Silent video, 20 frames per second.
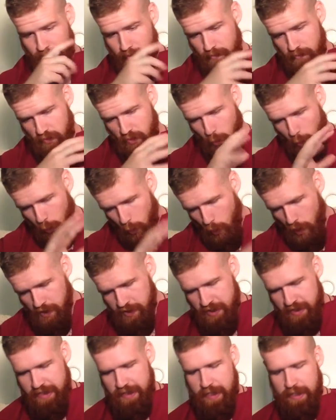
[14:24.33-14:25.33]
The
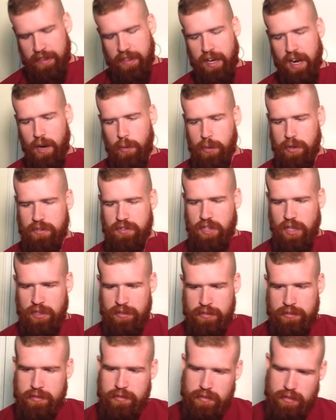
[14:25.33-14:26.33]
one thing that I would have
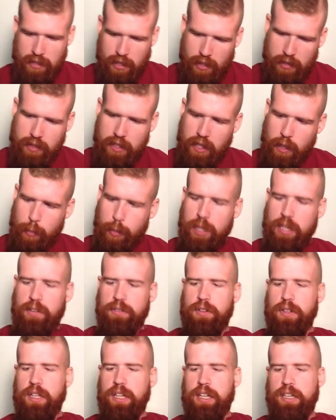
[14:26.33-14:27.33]
done a little bit
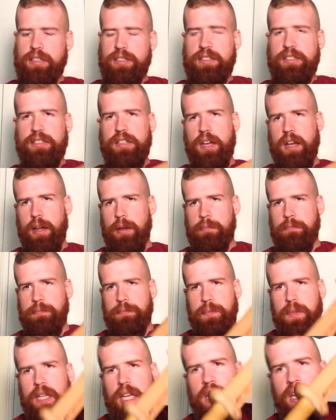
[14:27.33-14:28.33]
differently is
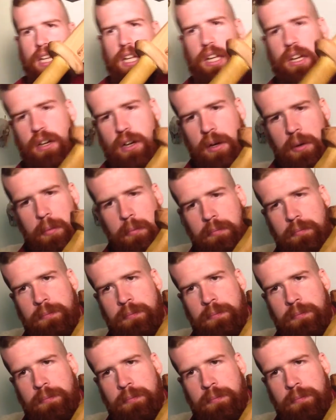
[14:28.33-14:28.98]
in here,